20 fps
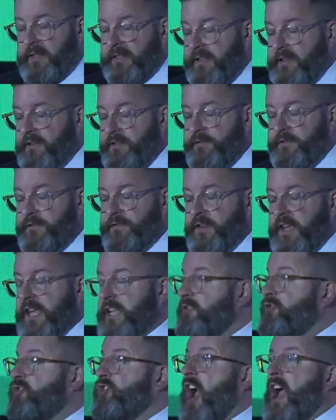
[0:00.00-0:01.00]
live
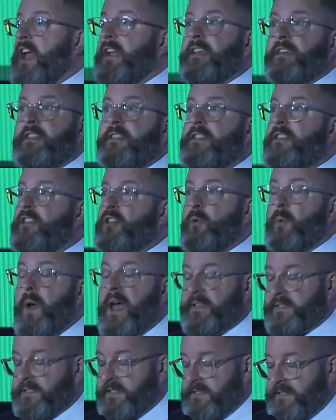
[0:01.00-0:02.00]
in China, the
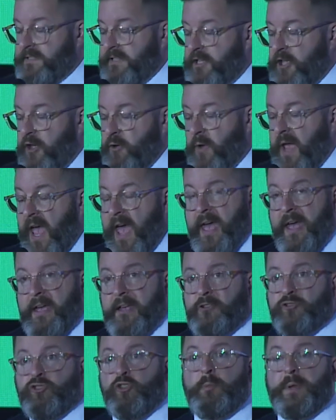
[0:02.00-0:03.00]
US, the
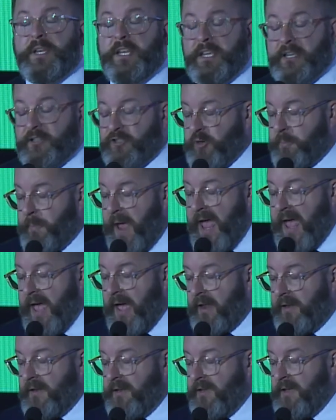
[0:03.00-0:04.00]
UK, Germany, and
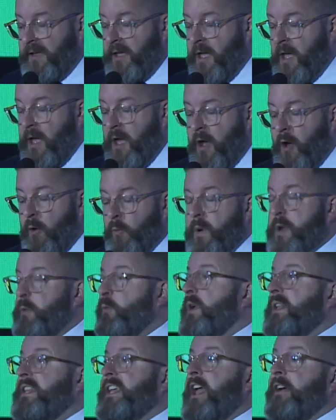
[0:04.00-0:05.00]
Japan. We
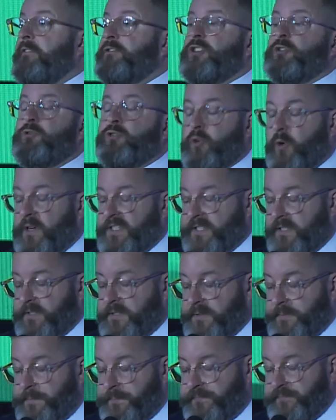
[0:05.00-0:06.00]
really have two
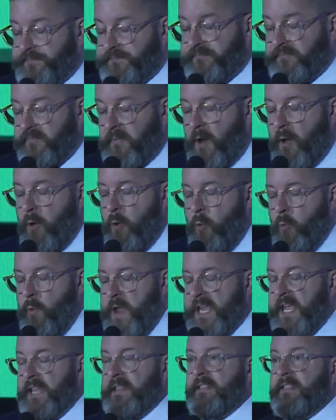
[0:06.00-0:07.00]
choices. We
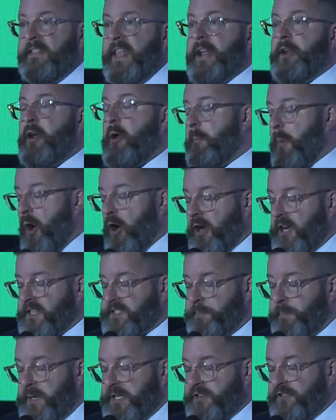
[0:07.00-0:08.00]
can let our markets
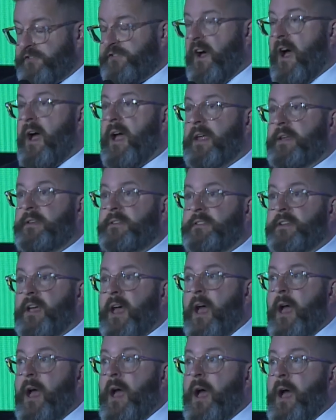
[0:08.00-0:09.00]
be defined
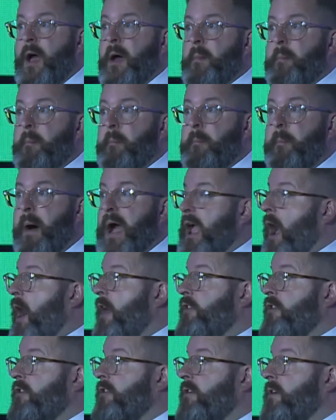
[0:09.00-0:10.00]
by
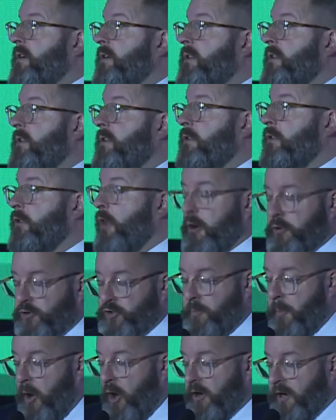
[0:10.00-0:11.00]
other larger
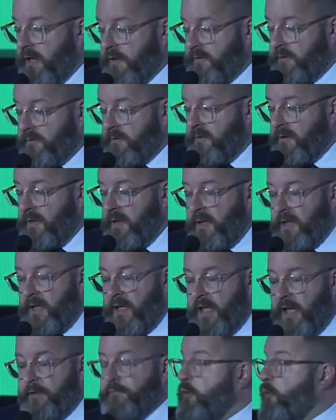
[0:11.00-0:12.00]
markets.
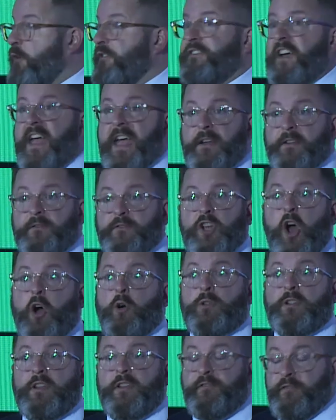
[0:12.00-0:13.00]
If you're a fan of
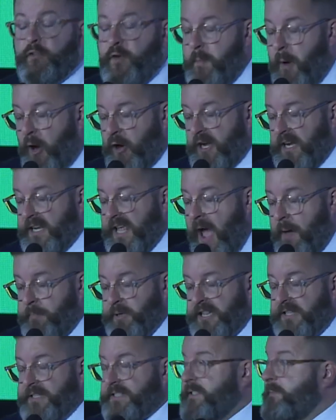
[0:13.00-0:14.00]
totally free market
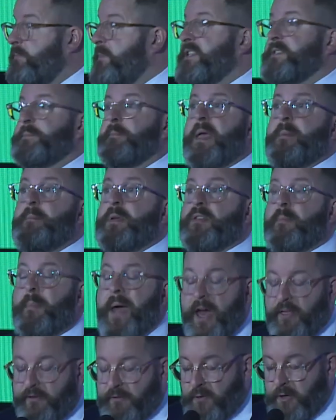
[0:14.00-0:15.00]
capitalism, this may be the
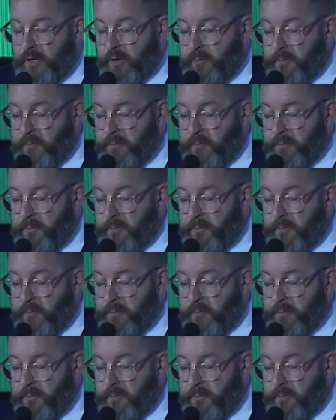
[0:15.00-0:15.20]
path for you.